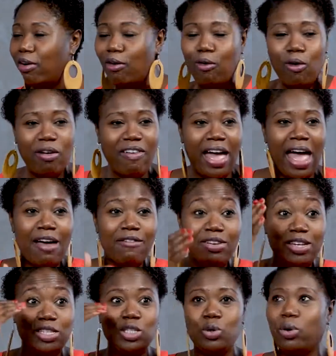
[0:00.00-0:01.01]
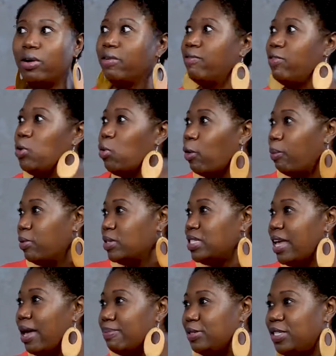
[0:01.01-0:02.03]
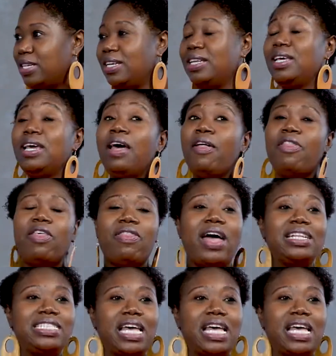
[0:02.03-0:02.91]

or if I have a distorted view or perception, then that's